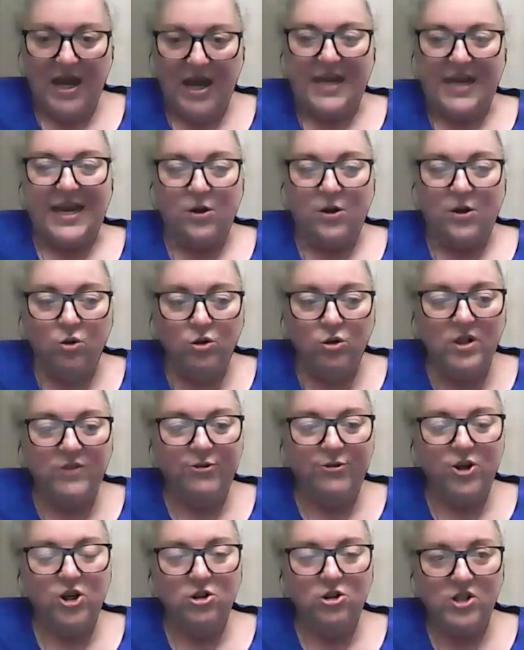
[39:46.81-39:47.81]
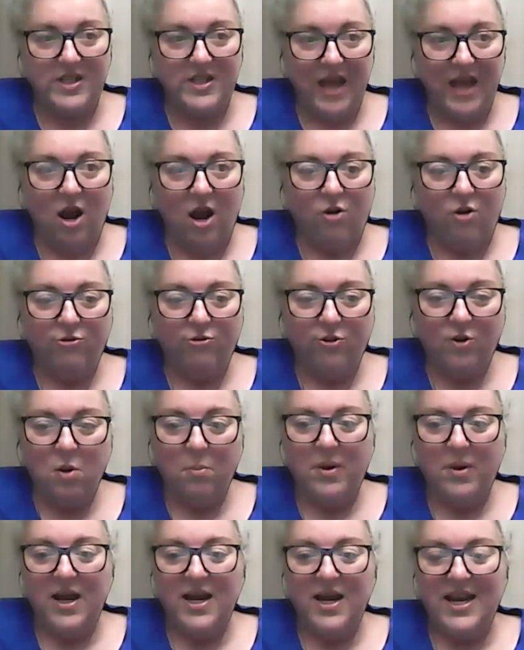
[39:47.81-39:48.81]
not only for yourself,
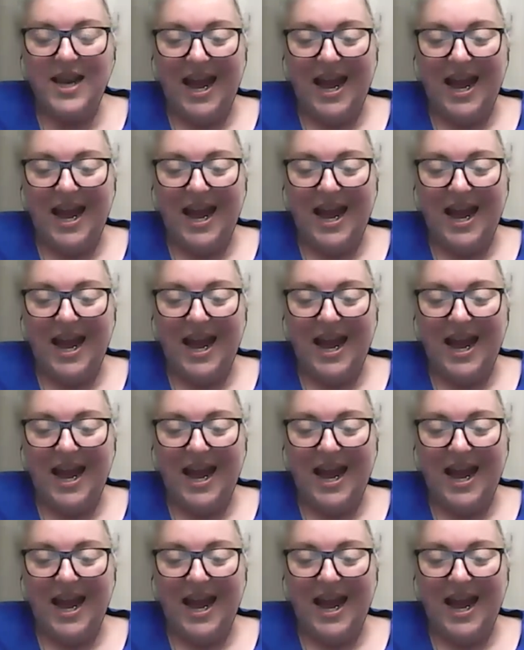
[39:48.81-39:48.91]
but